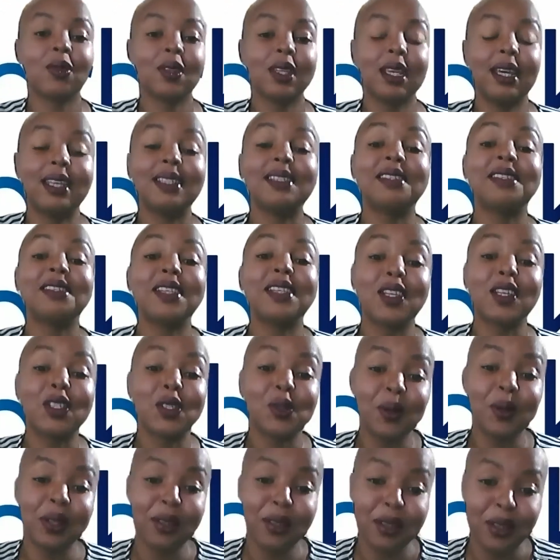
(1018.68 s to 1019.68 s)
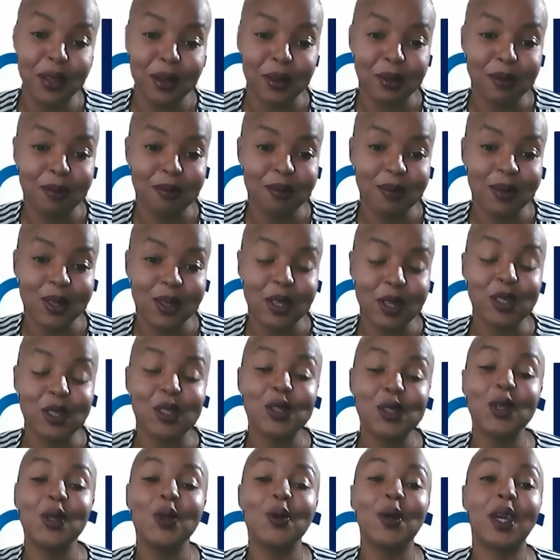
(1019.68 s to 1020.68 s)
it sticks with you.
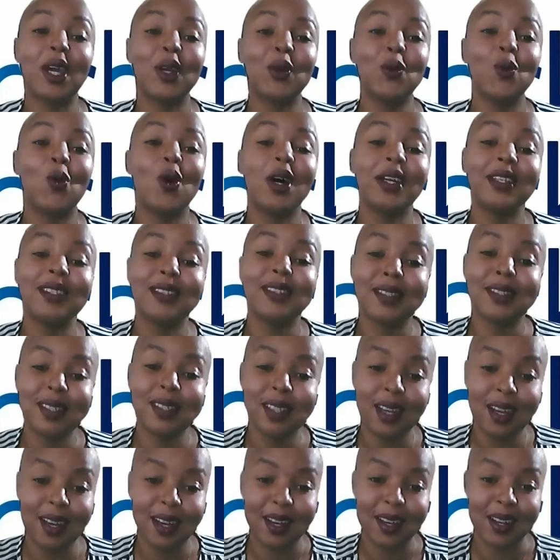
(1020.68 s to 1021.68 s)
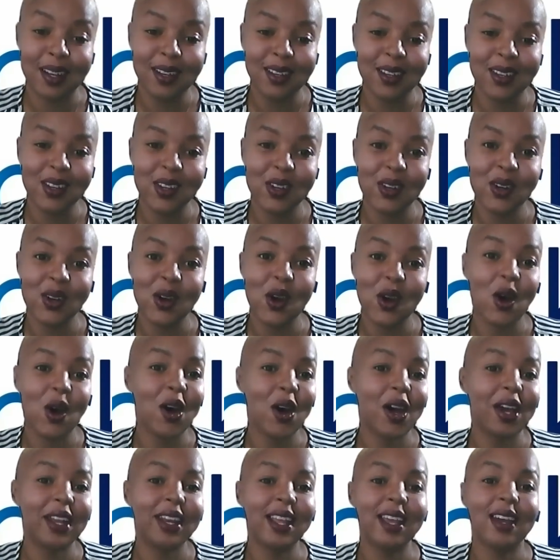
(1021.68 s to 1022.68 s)
So you get 1 star,
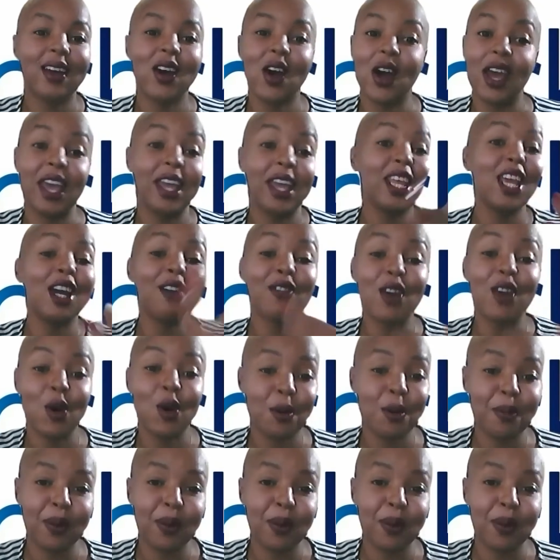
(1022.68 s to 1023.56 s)
on any of our